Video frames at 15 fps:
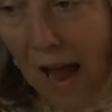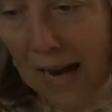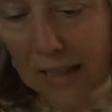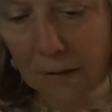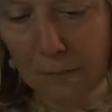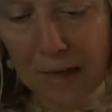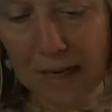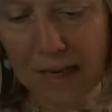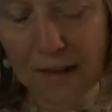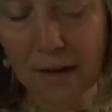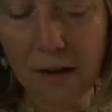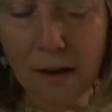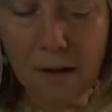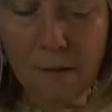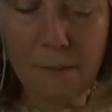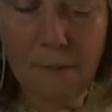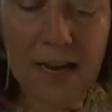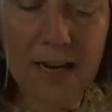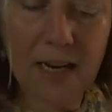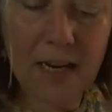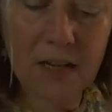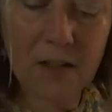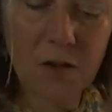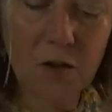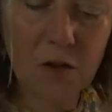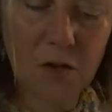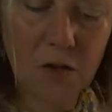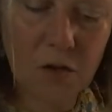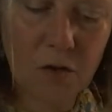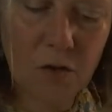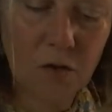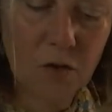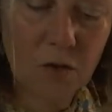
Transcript: admin. Becky has just